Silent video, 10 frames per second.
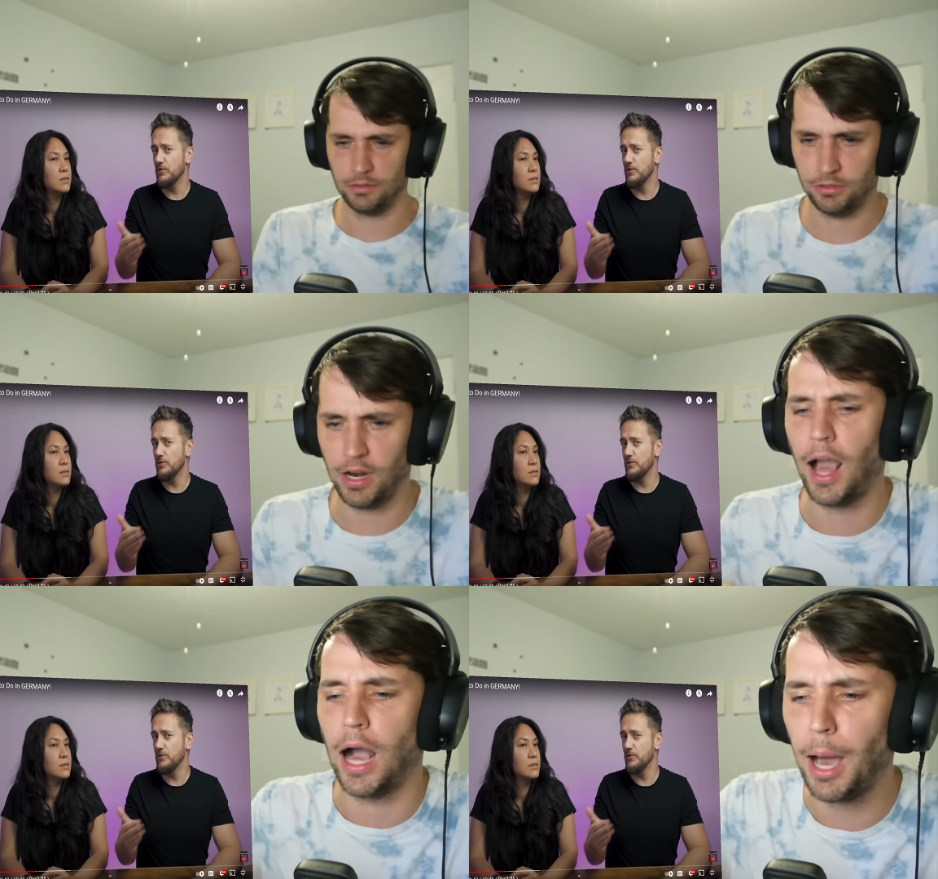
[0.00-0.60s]
Speaker 1: Do
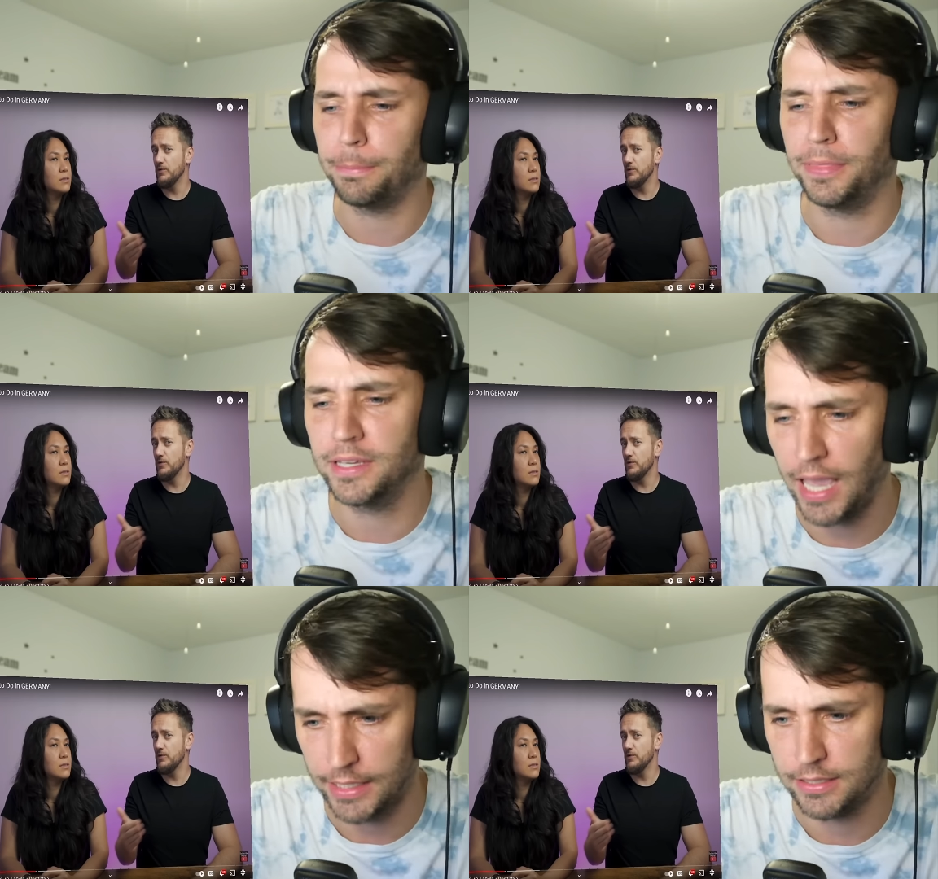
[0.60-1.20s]
not hop the
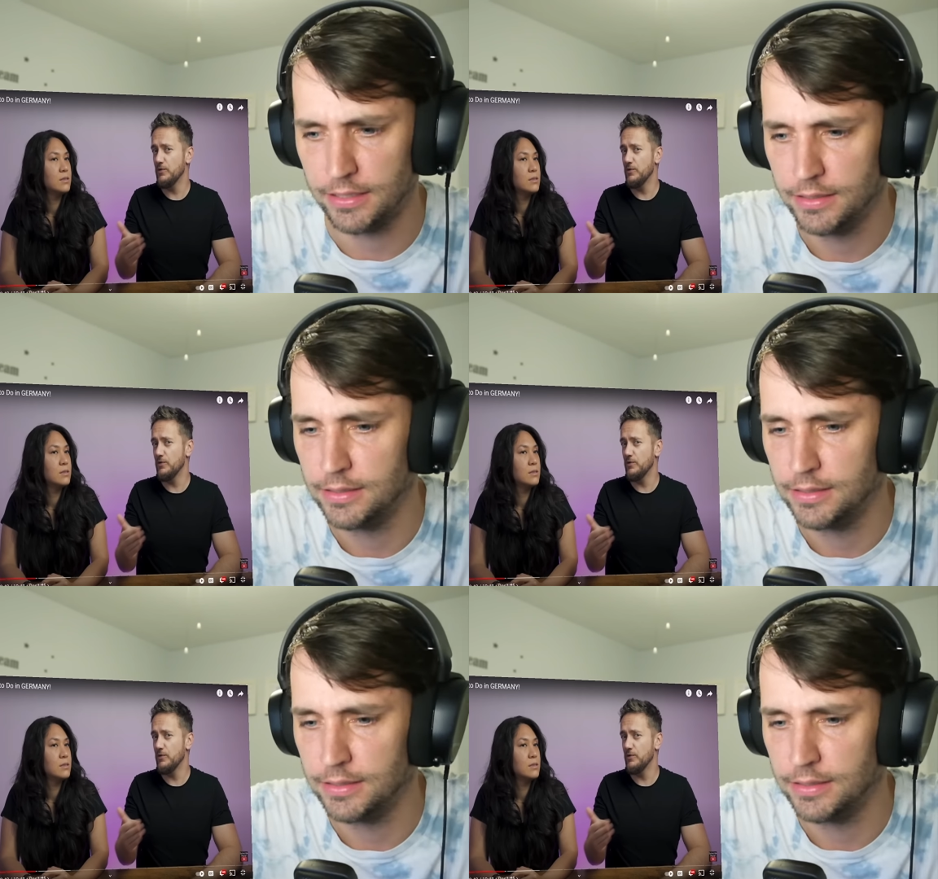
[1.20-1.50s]
gate.